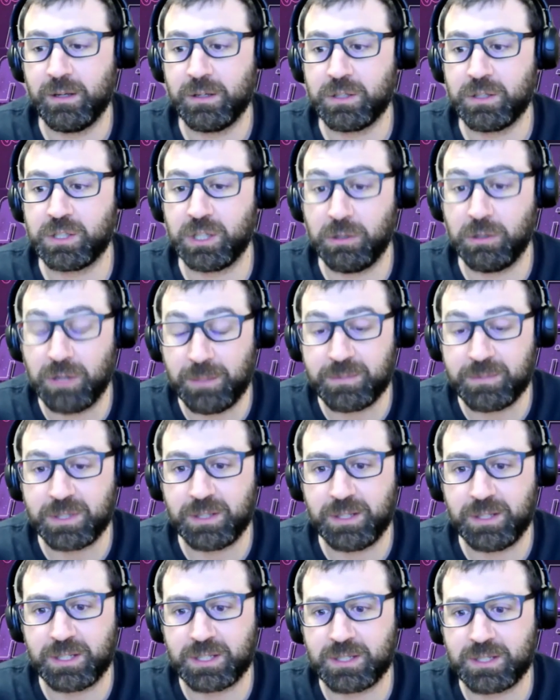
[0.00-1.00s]
show up to
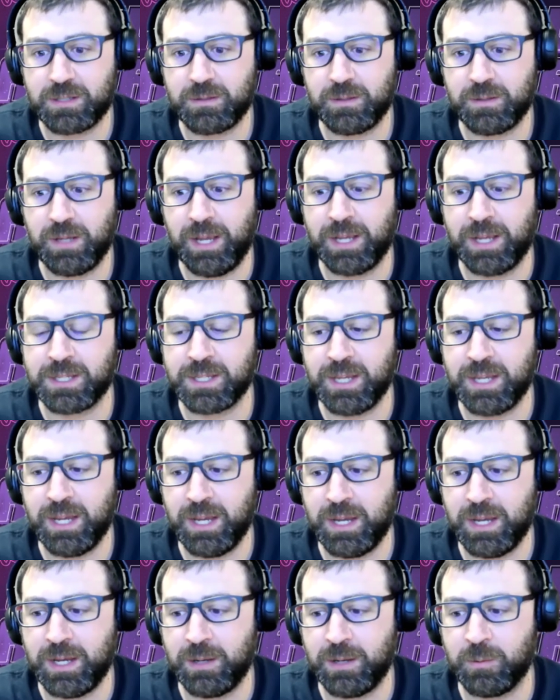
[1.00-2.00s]
this as
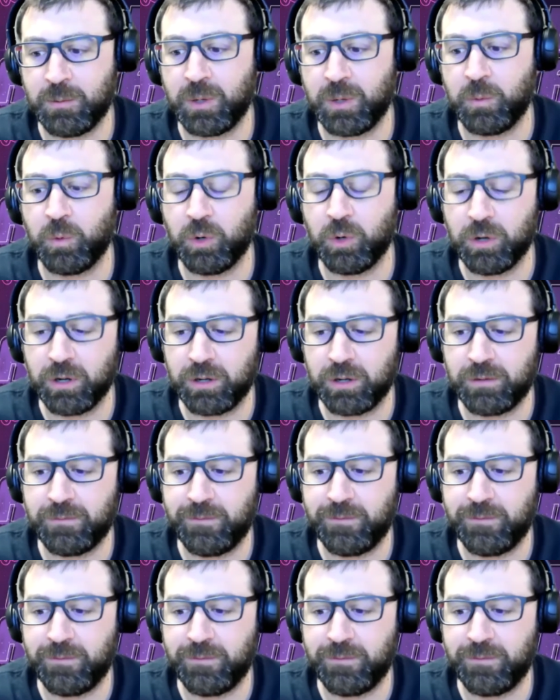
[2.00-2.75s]
a reward